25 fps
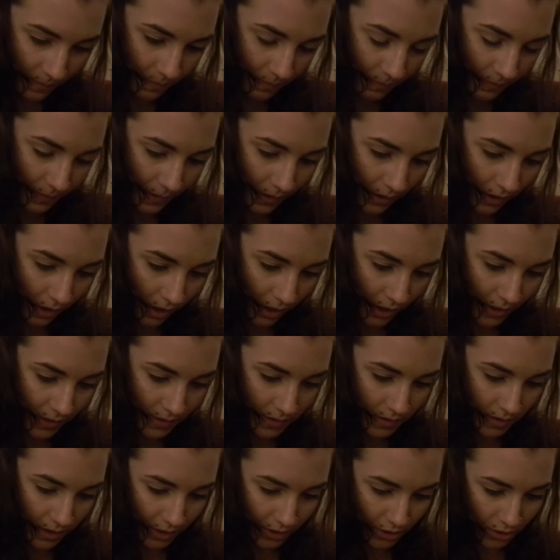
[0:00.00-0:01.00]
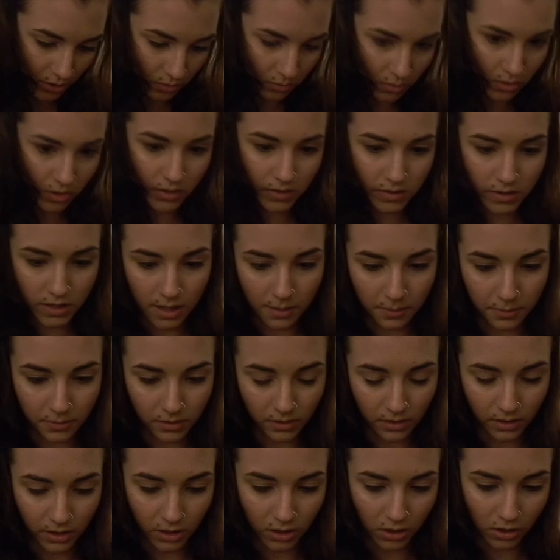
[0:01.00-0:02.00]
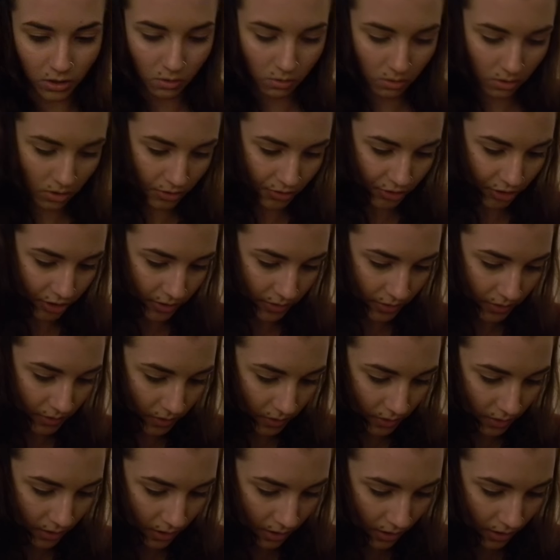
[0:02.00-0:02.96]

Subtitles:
The Ice Angel one is absolutely gorgeous.